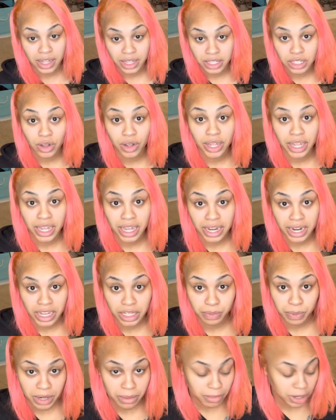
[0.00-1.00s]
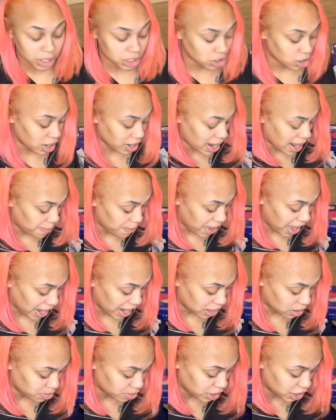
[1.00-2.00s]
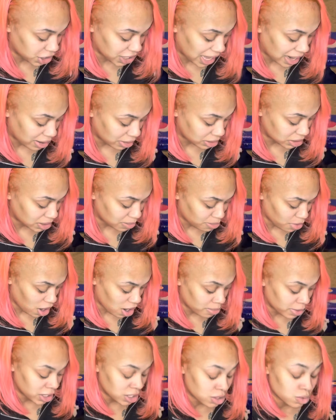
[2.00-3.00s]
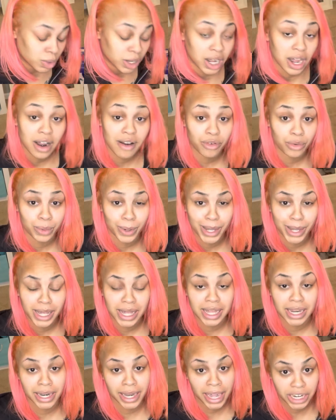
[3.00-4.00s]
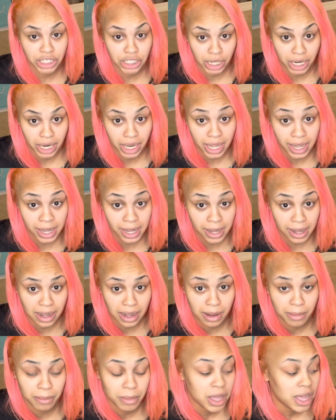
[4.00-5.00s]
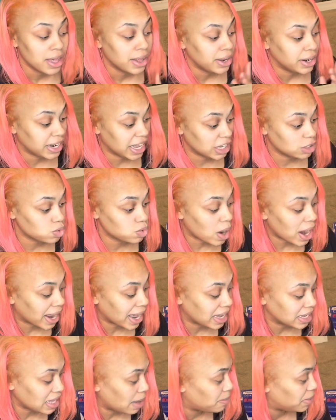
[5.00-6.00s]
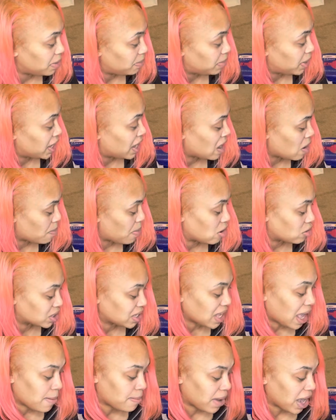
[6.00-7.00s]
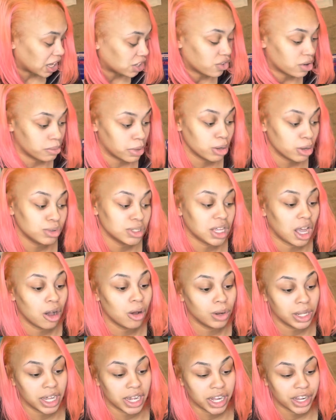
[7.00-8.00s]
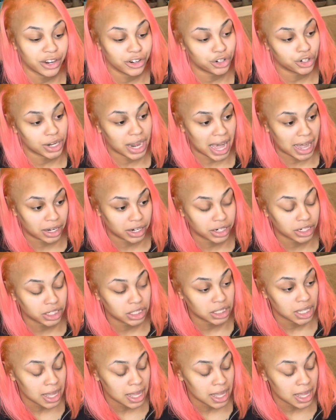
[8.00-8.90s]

So again, that's pretty much all that I packed, but shout out to Barbie's Recovery Collection. That's where I got that BBL Post Opp Box from. It was only $100.